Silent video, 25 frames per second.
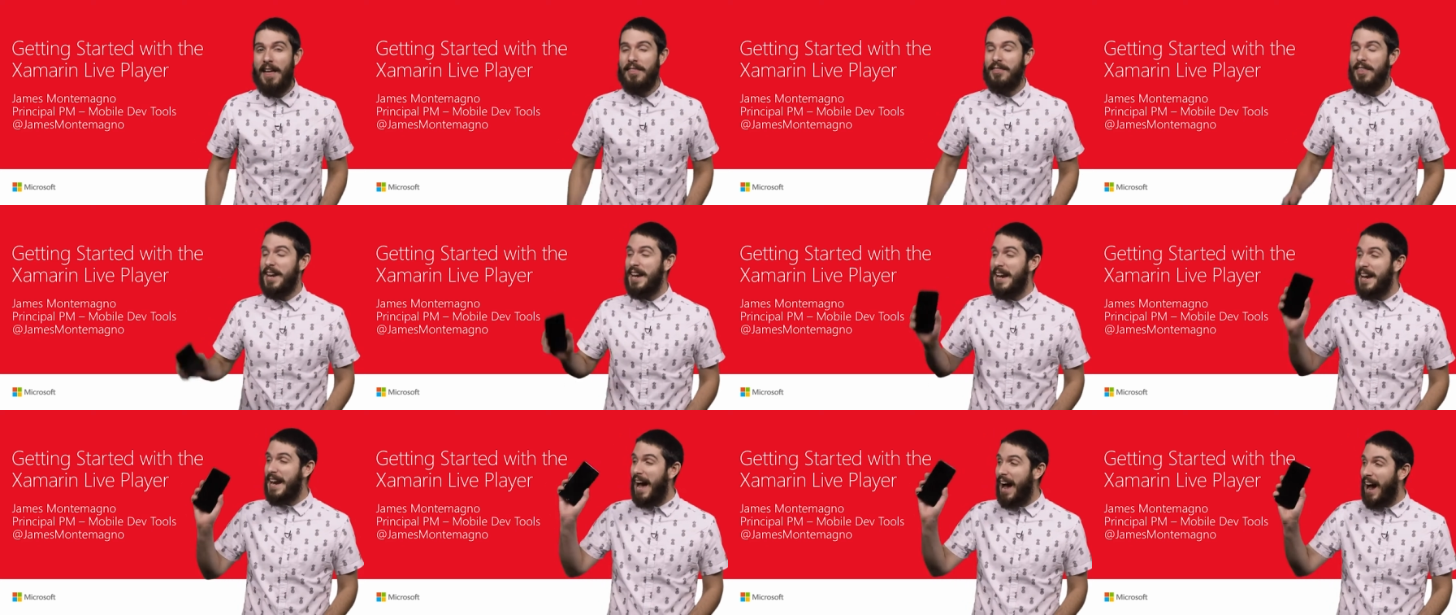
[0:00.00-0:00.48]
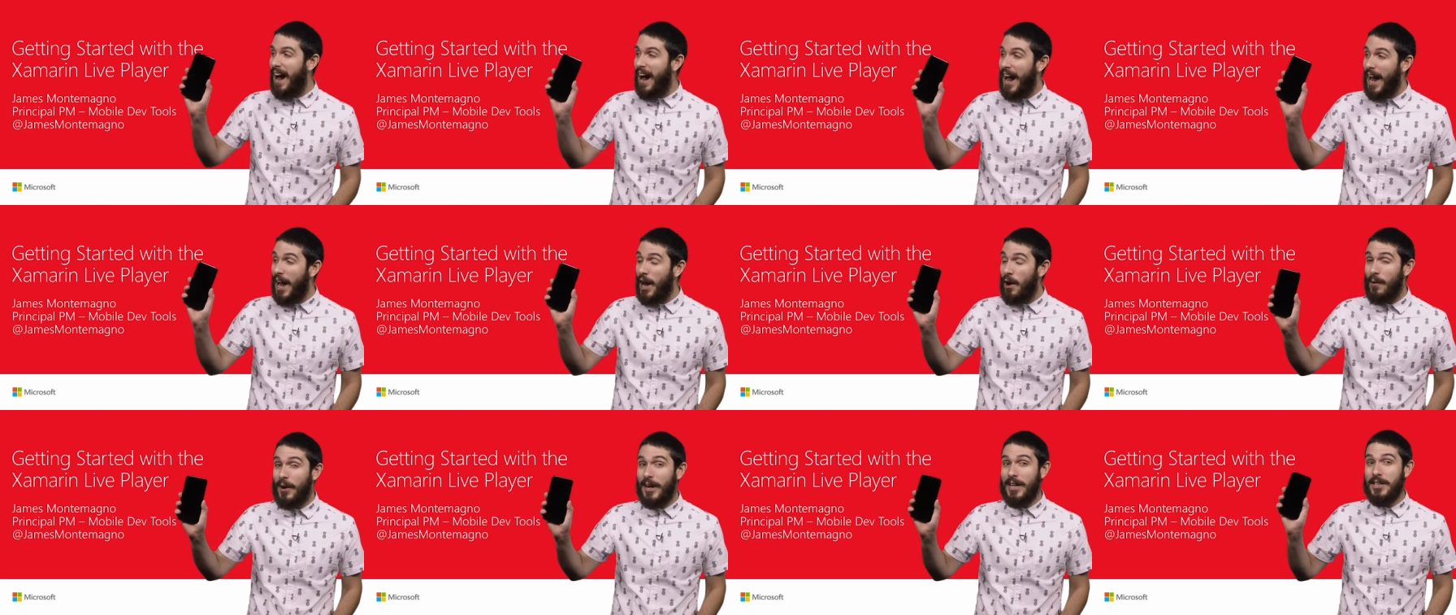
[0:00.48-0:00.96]
than an
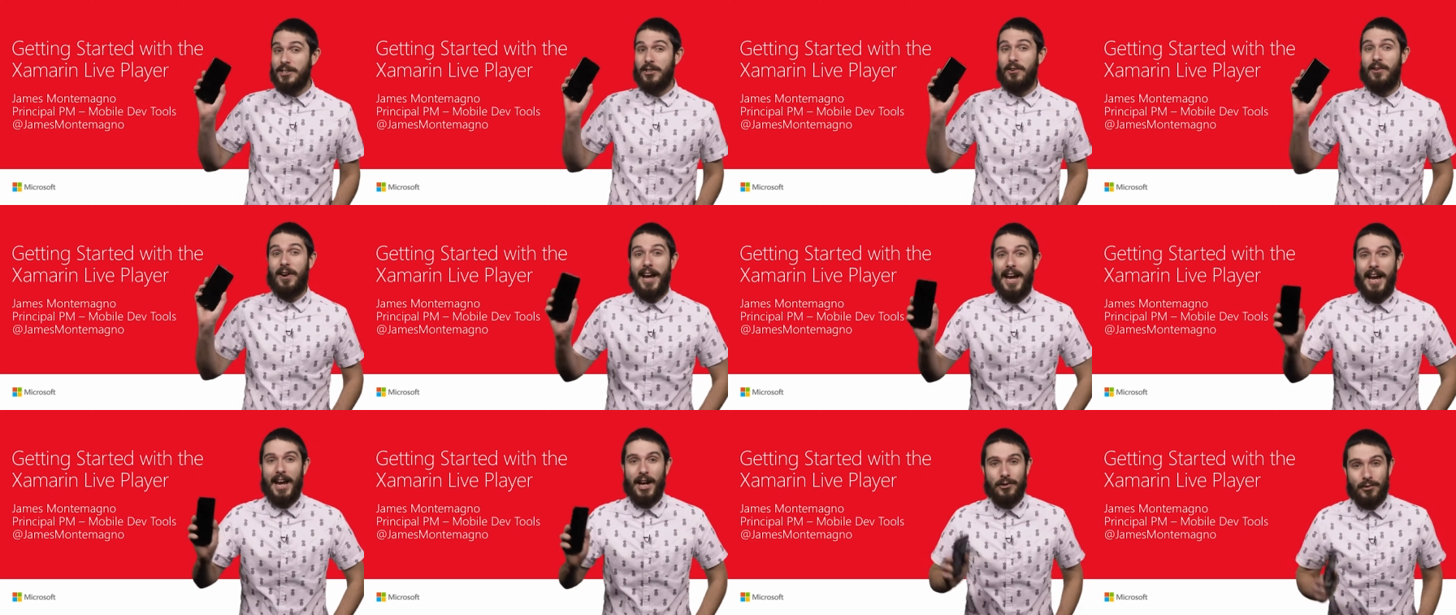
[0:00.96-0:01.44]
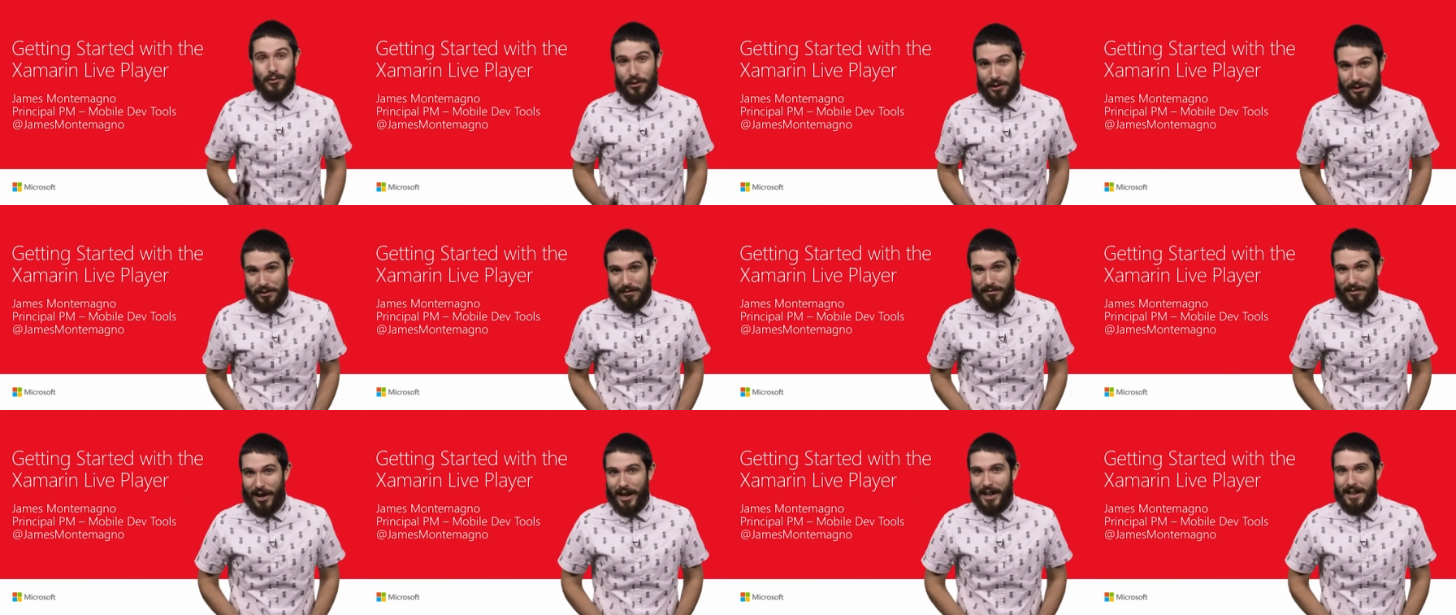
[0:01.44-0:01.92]
iOS or Android
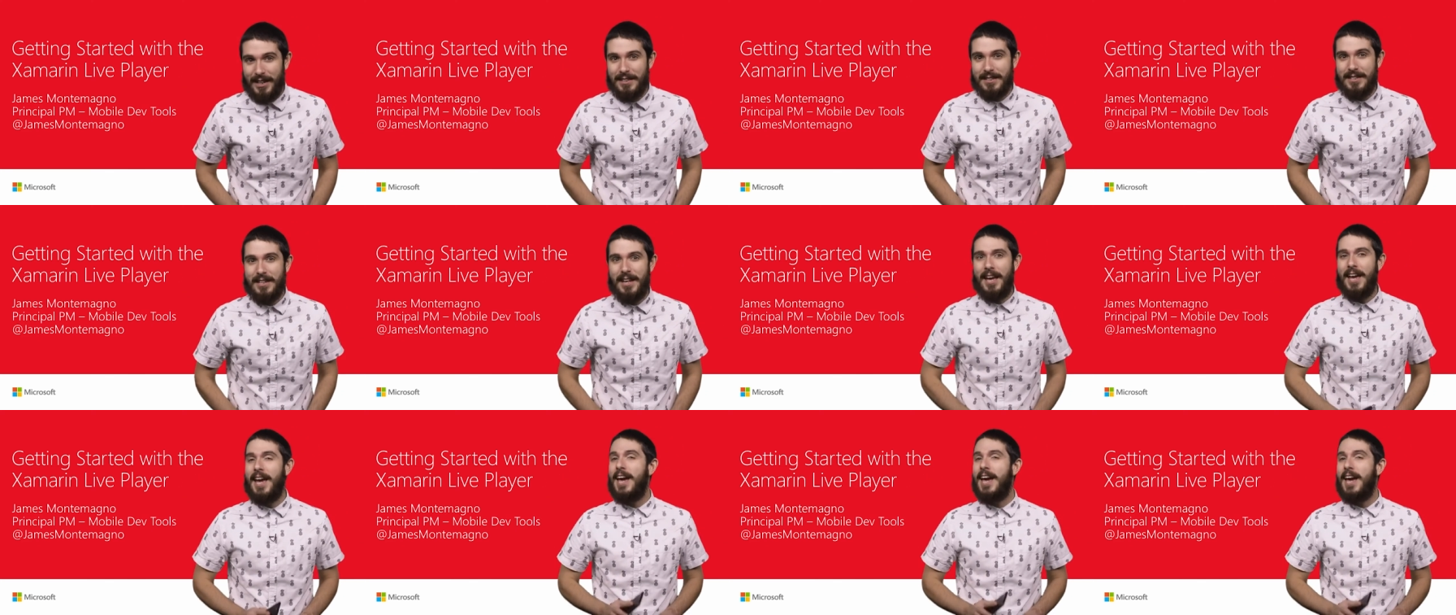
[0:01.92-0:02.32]
device.